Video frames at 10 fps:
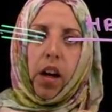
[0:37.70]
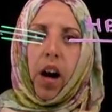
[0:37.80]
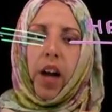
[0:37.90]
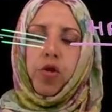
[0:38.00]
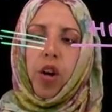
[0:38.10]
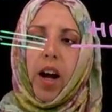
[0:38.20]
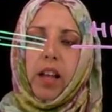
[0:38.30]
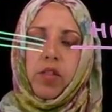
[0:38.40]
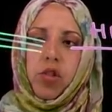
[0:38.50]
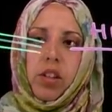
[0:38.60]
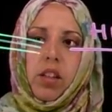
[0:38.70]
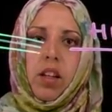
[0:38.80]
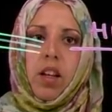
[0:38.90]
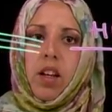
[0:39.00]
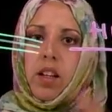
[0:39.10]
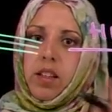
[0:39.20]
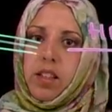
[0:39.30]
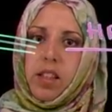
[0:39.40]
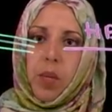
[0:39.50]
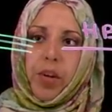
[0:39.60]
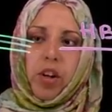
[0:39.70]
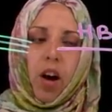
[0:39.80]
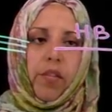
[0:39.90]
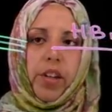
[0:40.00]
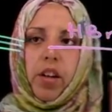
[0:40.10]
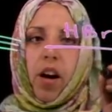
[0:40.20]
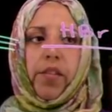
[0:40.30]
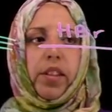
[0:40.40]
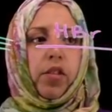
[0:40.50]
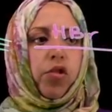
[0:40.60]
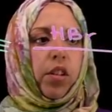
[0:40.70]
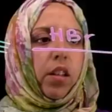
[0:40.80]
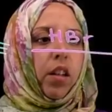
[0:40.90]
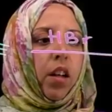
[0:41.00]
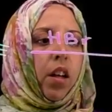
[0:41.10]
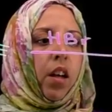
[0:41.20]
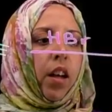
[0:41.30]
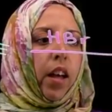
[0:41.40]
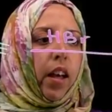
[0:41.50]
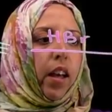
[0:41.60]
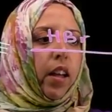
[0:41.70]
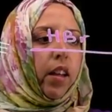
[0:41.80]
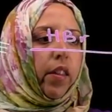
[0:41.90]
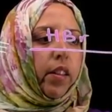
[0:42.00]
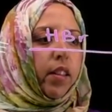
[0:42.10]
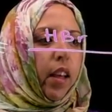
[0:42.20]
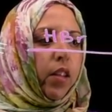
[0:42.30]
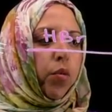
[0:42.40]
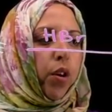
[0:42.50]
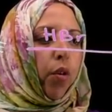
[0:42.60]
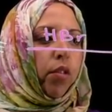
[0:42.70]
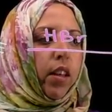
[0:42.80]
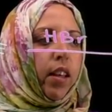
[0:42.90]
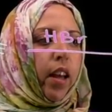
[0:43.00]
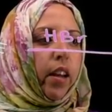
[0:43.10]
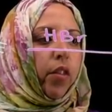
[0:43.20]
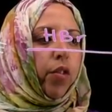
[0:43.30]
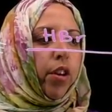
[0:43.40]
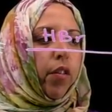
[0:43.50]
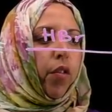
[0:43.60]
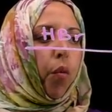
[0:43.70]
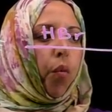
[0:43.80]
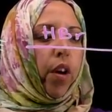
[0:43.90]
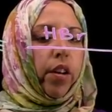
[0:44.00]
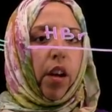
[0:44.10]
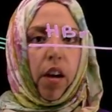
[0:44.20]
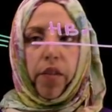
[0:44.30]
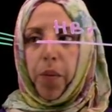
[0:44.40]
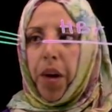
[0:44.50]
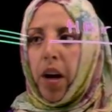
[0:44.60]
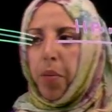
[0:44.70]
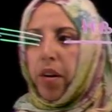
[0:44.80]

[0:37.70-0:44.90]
a hydrohalogen, it's a Markovnikov addition. And in this case, we're only getting rid of one of the pi